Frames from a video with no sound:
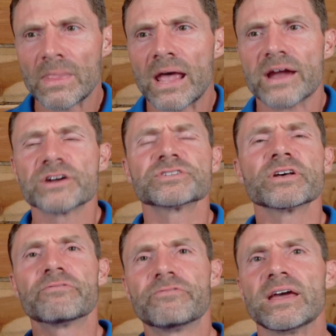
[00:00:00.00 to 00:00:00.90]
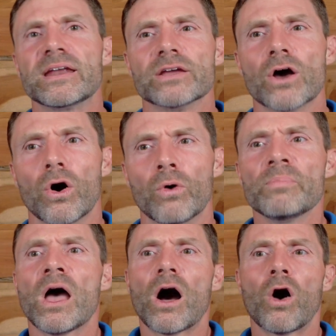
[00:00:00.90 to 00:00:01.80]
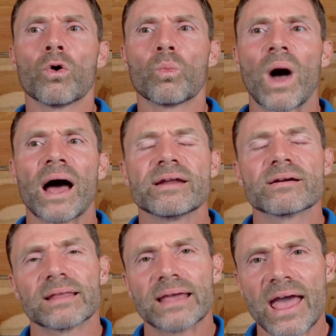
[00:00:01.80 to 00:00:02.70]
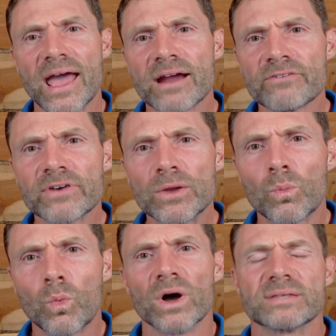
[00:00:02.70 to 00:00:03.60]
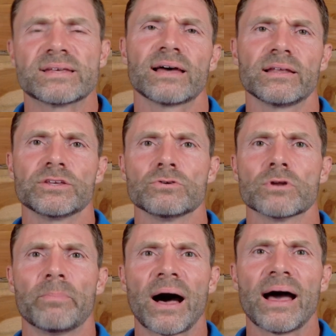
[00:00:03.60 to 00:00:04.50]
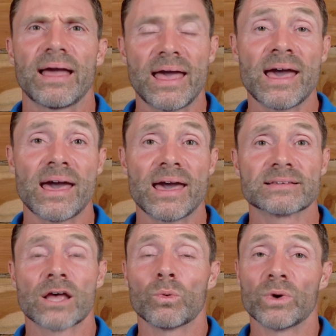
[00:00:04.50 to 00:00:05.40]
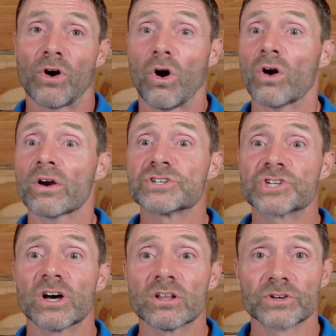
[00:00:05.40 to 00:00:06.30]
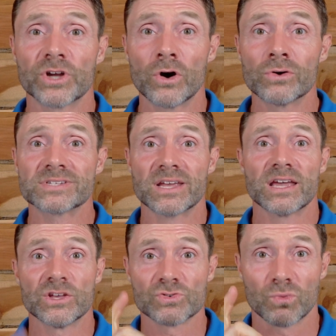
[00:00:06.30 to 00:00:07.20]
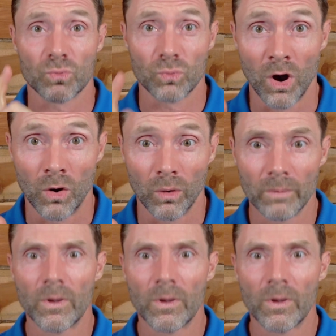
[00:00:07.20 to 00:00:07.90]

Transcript: here's a video on why nearly everyone telling you to buy eggs with orange-colored yolks is wrong.